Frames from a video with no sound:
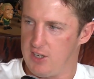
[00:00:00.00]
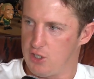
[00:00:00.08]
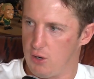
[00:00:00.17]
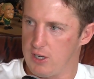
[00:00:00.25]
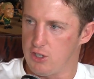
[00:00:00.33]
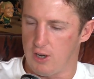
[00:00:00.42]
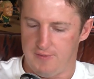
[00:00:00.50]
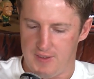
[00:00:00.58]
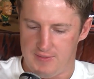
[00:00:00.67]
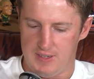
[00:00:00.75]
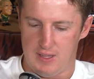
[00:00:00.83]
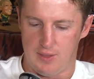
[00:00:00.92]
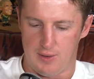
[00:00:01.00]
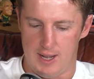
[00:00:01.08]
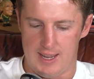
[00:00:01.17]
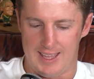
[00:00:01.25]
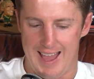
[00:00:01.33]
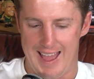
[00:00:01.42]
He's already dropped
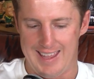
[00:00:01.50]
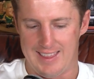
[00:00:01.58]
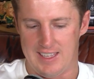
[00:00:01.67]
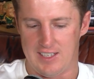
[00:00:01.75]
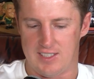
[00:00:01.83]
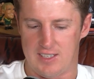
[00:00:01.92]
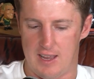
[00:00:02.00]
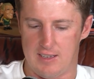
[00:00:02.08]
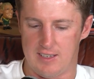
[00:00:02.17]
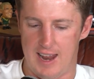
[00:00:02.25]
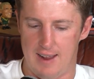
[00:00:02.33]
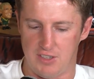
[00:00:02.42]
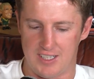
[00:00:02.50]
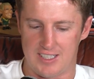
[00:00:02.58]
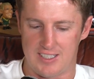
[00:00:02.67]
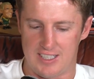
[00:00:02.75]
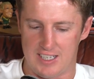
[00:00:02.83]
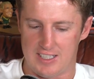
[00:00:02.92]
53k this season, averaging
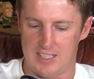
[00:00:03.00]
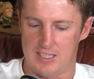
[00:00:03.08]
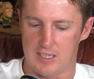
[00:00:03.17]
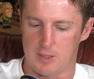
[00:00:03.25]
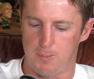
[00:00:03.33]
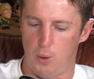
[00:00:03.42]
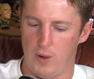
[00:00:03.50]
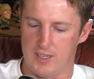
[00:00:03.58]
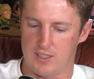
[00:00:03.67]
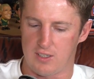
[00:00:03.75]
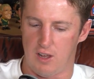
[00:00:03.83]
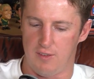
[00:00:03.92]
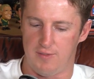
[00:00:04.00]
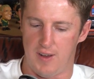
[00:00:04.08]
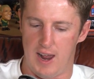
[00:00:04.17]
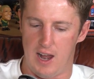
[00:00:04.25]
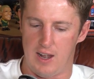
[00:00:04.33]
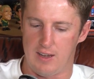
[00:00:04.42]
66 points so
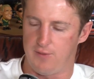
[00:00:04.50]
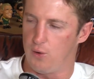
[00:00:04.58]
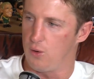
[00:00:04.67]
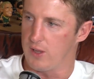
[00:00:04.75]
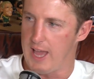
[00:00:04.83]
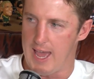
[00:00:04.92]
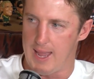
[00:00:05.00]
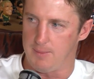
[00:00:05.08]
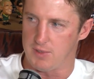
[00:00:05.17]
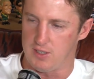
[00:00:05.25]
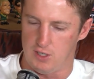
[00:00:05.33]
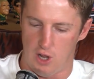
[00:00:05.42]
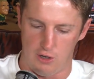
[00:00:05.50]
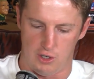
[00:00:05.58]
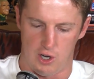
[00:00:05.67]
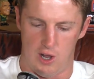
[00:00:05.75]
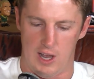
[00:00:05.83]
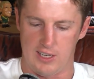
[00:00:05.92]
far in 4 games. No
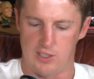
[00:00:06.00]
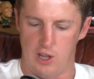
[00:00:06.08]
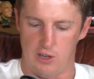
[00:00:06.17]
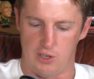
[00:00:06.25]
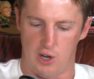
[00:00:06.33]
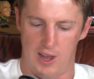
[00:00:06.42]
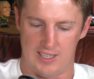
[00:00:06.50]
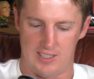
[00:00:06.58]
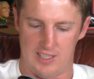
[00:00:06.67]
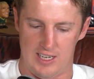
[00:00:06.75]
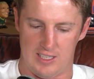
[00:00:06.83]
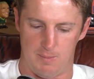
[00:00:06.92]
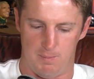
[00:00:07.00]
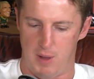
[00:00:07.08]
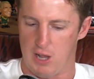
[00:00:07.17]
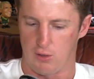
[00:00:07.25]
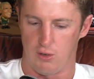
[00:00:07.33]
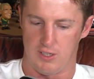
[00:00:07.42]
tries, no try assists.
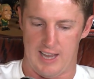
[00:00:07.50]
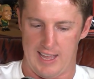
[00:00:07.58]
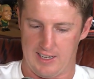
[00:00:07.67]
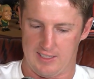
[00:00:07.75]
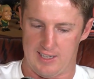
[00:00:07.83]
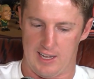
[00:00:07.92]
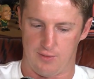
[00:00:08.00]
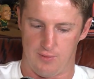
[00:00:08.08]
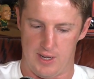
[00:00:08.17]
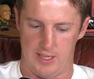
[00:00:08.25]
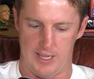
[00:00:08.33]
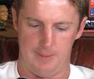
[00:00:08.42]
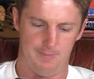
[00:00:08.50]
Bugger all attacking stats, really.